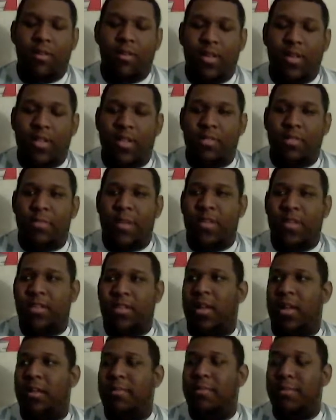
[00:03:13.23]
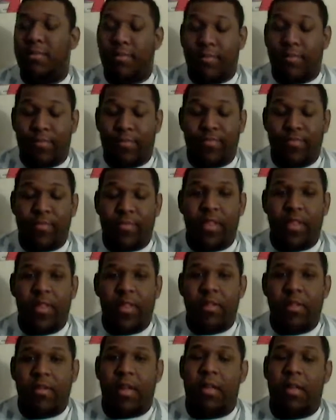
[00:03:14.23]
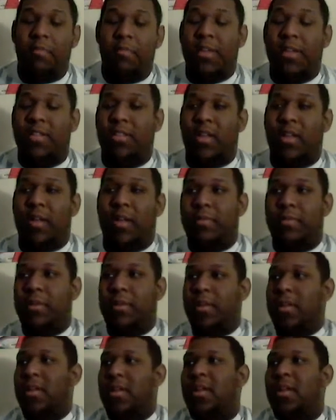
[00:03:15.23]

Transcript: This is messed up. Hey, messed up.